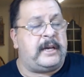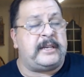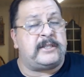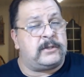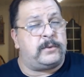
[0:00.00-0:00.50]

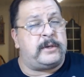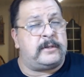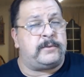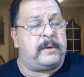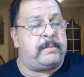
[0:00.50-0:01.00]
Nice sweet,
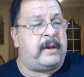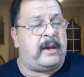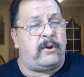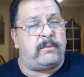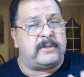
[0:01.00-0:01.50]
sweet
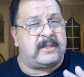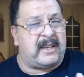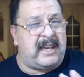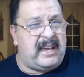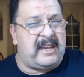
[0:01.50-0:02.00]
banana. Almost a
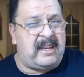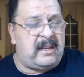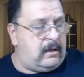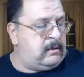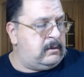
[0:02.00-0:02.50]

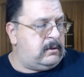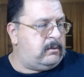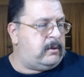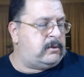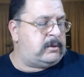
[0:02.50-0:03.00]
candied,
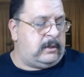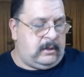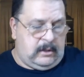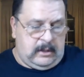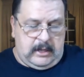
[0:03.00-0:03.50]
almost.
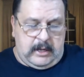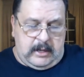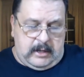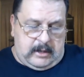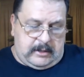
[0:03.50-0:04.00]

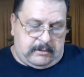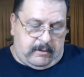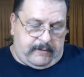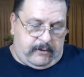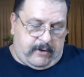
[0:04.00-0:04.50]
Let's
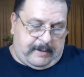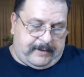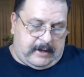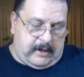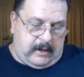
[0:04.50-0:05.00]
throw a few
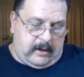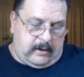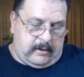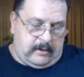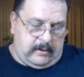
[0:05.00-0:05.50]
drops onto
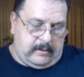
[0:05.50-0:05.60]
here.